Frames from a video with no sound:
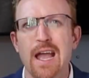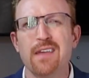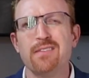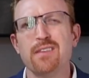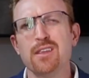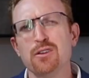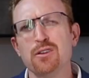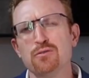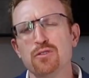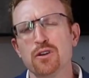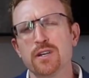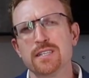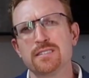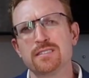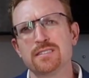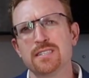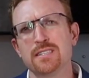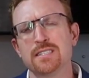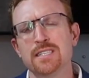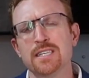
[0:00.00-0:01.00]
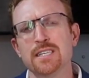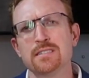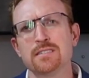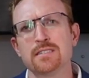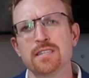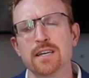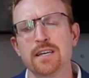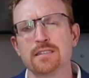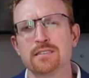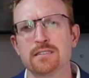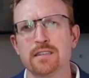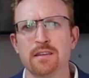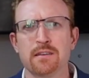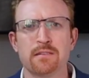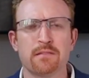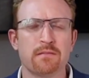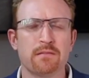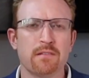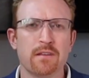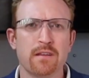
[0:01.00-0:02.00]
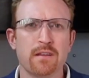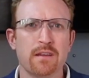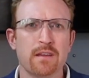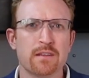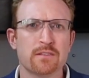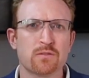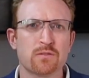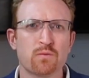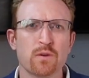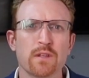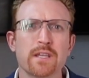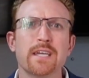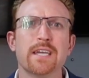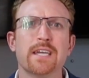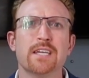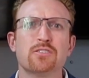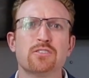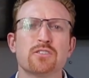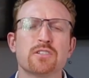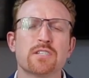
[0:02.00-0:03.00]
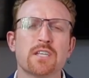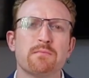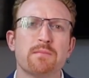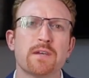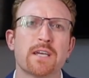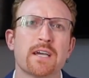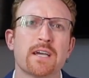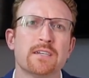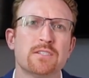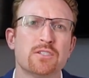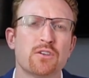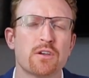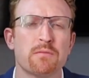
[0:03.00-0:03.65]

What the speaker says: And then you look at statistics, and it's really interesting because you